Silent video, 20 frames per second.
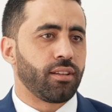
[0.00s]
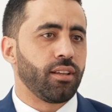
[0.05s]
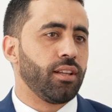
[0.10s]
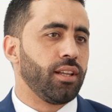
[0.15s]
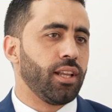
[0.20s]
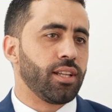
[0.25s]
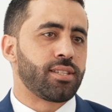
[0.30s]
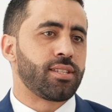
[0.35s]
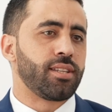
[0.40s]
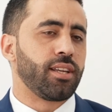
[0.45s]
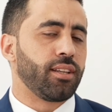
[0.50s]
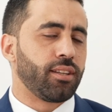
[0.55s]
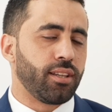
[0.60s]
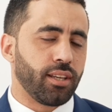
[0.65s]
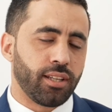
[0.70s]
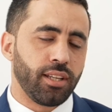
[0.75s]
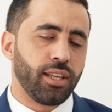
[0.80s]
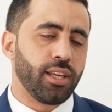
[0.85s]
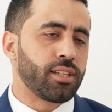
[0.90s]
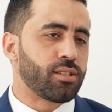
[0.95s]
let's say,
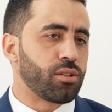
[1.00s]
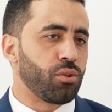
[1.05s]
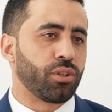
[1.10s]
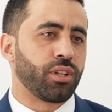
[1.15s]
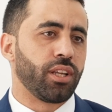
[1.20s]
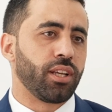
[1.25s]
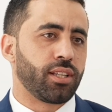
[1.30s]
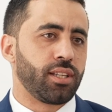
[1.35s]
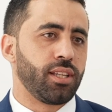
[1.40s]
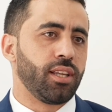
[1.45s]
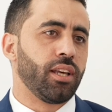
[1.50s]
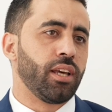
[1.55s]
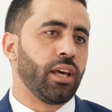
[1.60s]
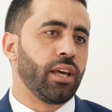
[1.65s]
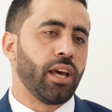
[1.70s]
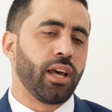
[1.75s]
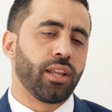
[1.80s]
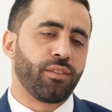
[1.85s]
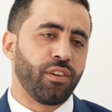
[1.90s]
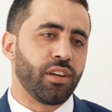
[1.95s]
techniques or
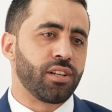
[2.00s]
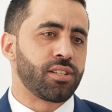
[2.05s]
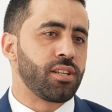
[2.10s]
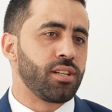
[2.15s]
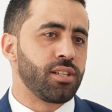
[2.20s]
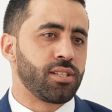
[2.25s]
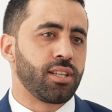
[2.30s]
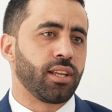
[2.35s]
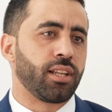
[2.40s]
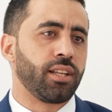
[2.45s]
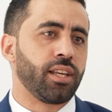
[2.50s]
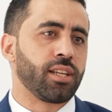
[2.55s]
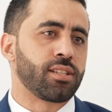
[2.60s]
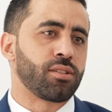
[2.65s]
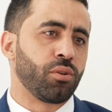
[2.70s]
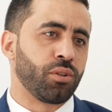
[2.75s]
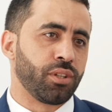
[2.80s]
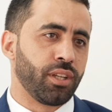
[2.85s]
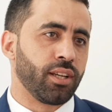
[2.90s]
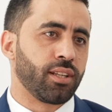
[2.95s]
adversaries' techniques
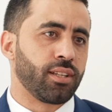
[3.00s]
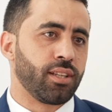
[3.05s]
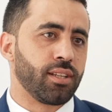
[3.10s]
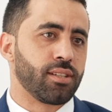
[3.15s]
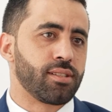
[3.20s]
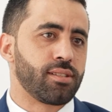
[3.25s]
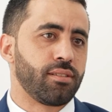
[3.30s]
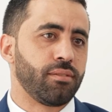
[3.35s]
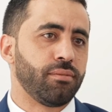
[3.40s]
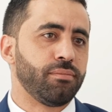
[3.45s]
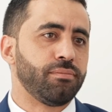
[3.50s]
or tactics.